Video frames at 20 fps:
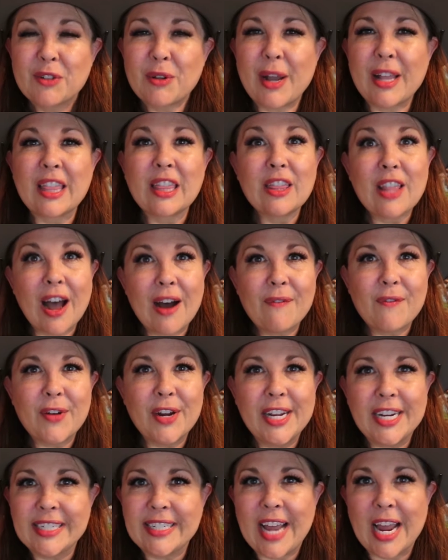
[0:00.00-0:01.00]
So I'd love for
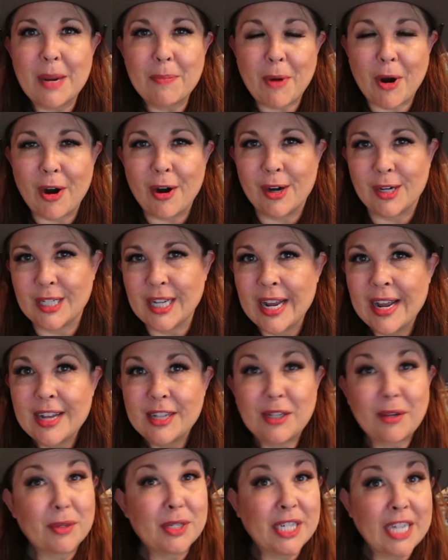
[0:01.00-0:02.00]
you to take part.
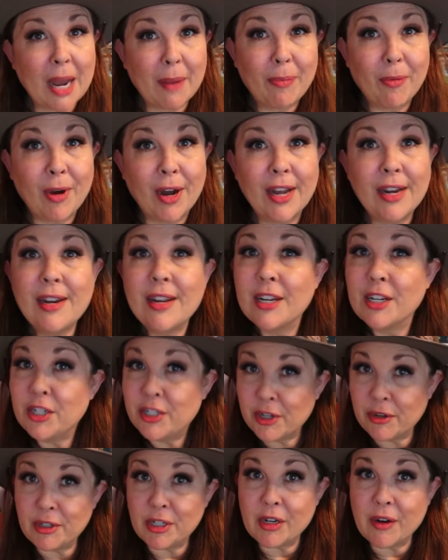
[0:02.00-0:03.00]
So step one,
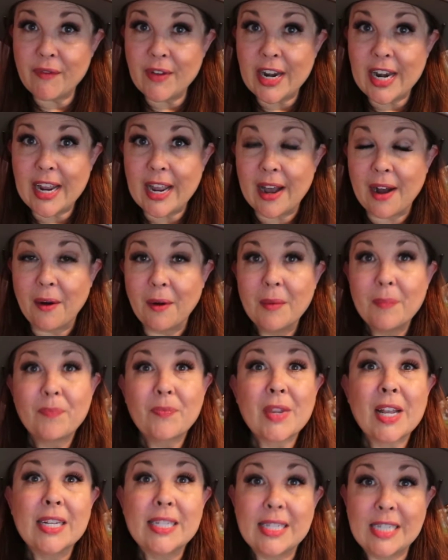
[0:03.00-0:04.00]
shoot your video.
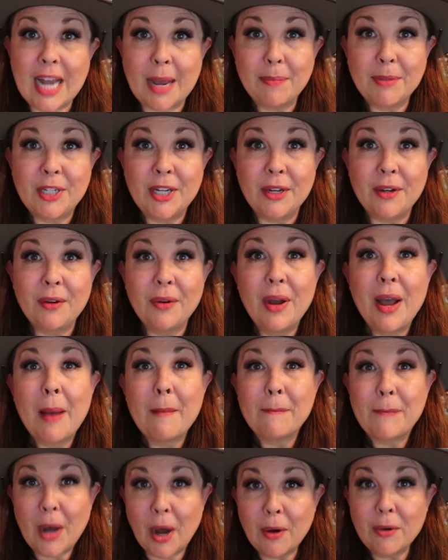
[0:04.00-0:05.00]
Step two,
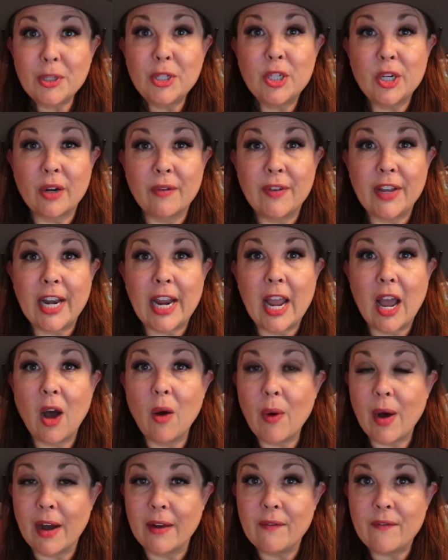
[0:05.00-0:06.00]
post your video
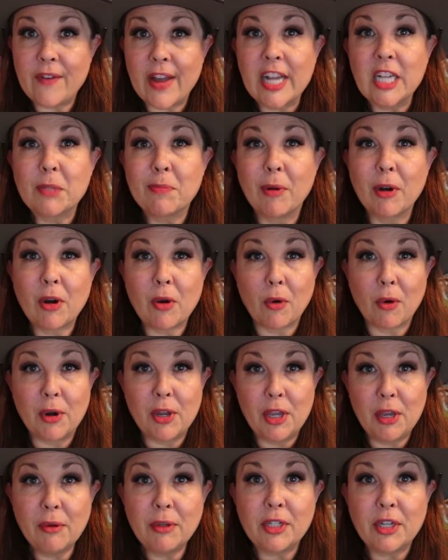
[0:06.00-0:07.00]
on Facebook or
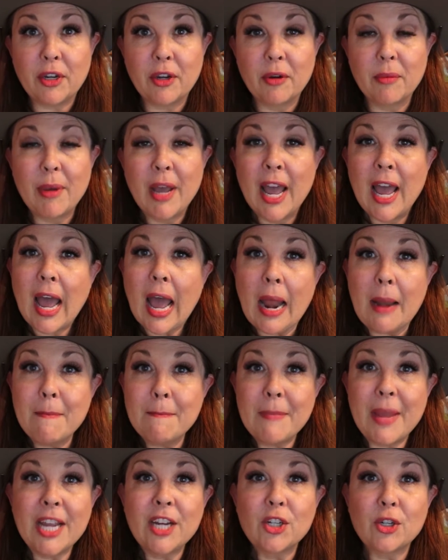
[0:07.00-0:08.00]
YouTube
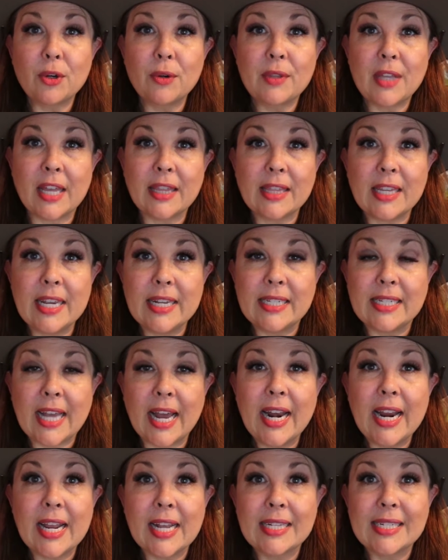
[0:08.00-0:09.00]
and make sure that the
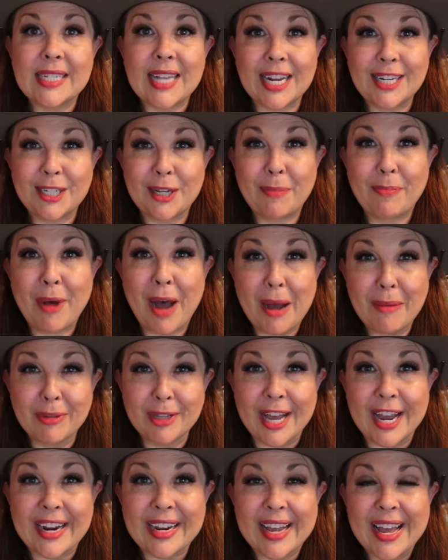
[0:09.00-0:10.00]
setting is set to
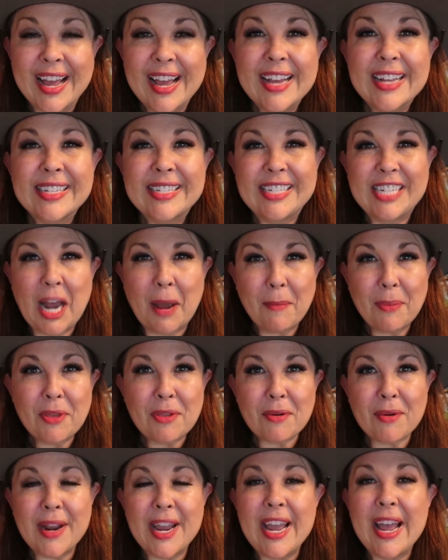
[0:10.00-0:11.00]
public. Step
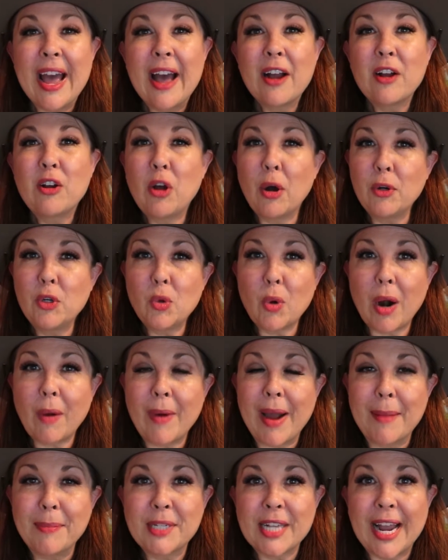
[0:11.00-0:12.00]
three, go to our
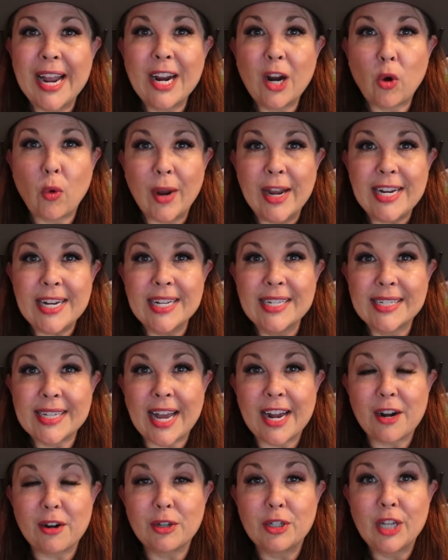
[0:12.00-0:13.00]
website,
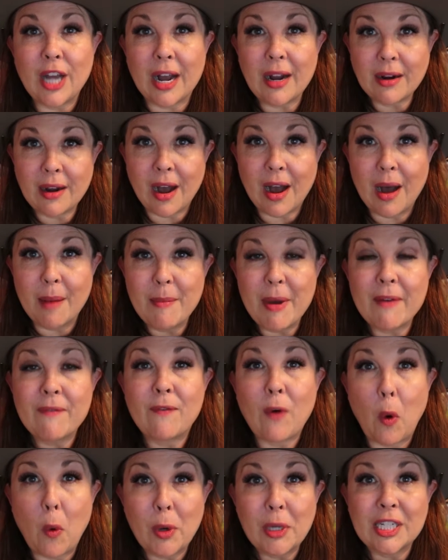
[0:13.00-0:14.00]

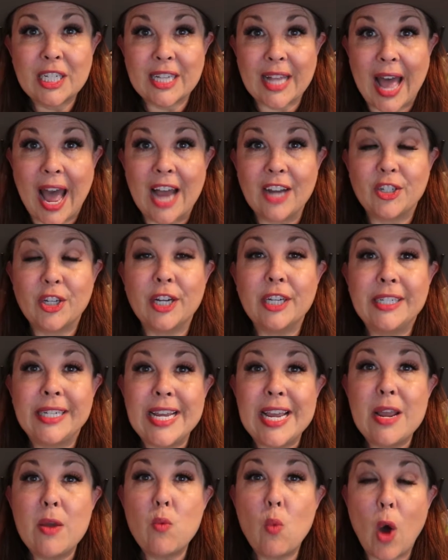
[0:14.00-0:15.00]

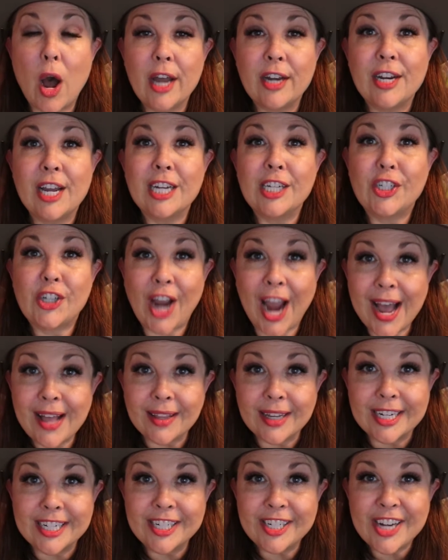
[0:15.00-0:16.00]

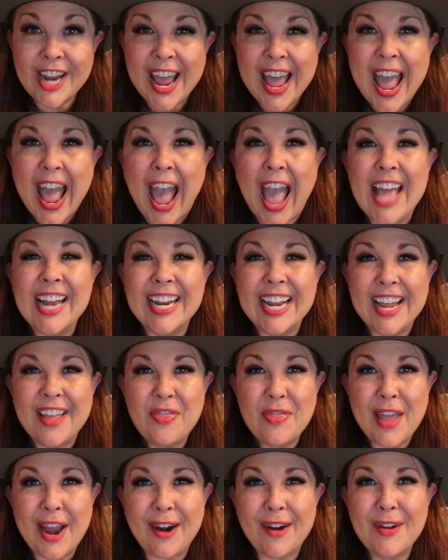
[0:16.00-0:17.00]
CrateInsider.com/D1Challenge. And
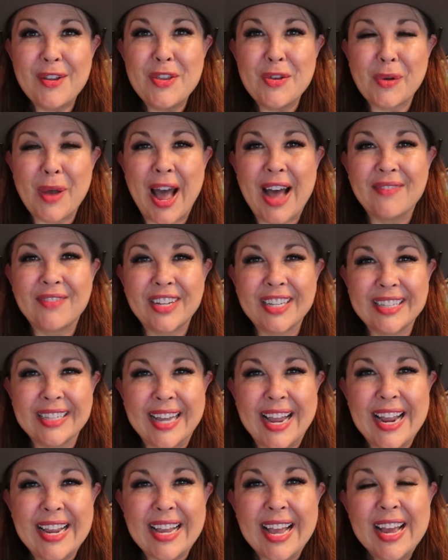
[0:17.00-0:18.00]
in there, you'll have a
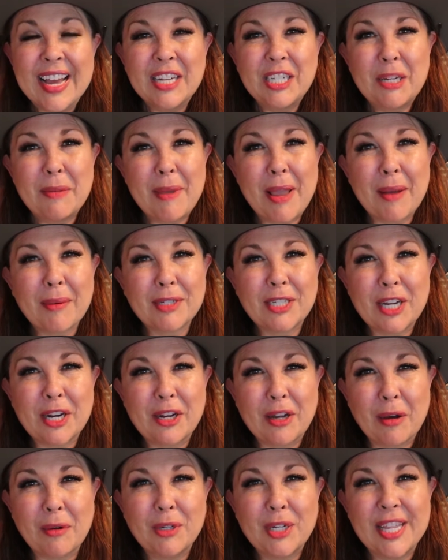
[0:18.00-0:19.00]
link to be able to
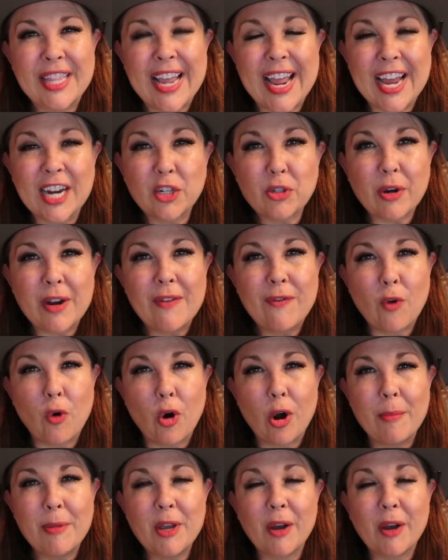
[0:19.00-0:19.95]
go to the entry form.